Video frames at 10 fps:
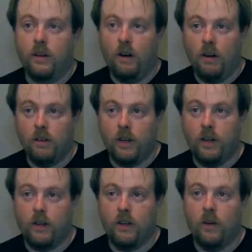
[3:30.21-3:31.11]
the car
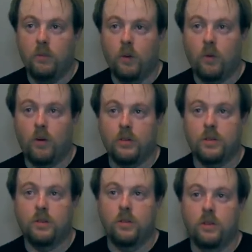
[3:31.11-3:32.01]
ready to go, but we're
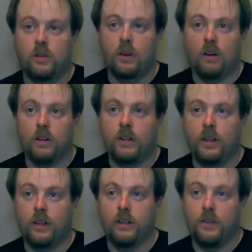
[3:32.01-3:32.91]
also doing
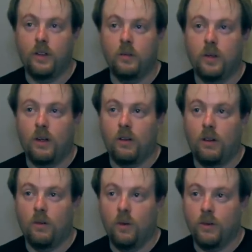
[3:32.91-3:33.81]
R&D and development
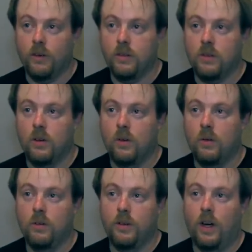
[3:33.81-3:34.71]
along with it. So
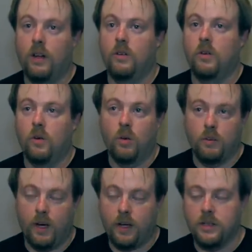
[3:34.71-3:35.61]
we've got new
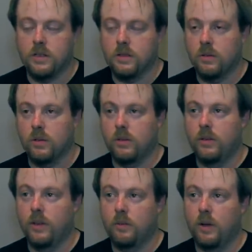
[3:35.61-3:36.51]
cooling packages that we're
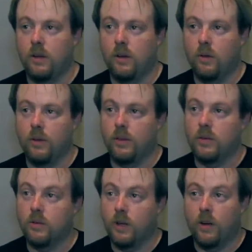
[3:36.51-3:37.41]
developing along with
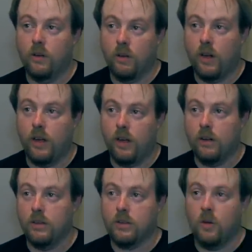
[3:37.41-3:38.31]
this. We've got a new
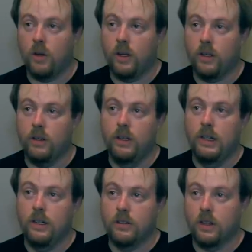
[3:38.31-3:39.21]
radiator that's going in.
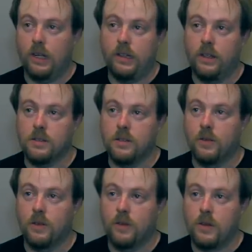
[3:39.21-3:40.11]
It's going to get tested
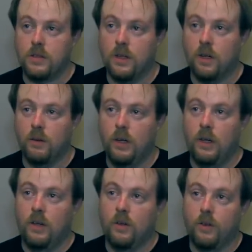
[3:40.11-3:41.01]
for the first time.
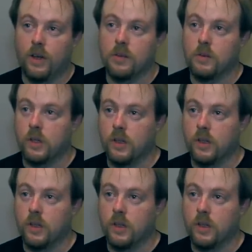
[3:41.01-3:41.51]
We've got some